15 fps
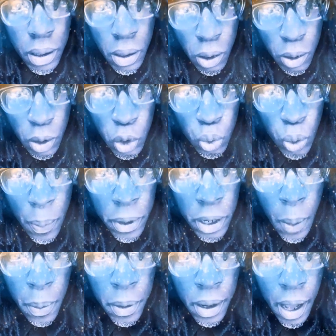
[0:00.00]
turned this
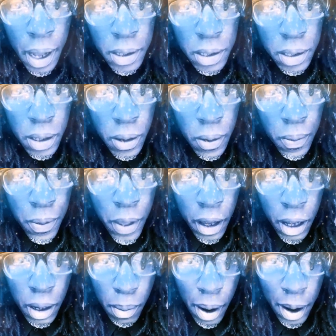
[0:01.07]
weapon up a notch, they
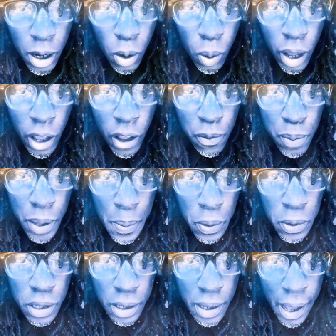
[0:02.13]
could microwave
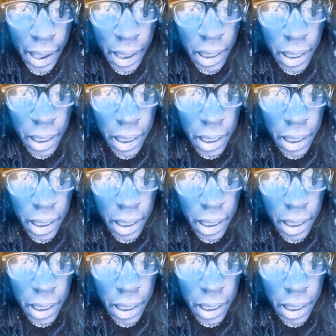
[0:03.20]
people to death.